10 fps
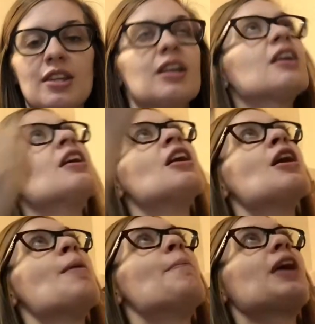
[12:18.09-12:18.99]
it,
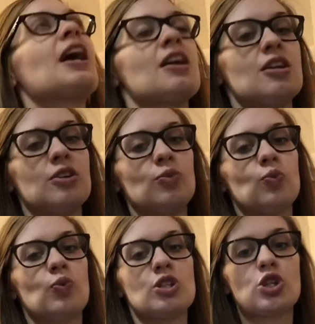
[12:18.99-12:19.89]
but it
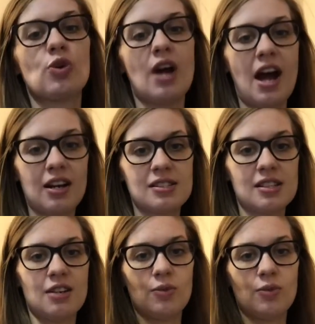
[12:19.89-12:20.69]
retracts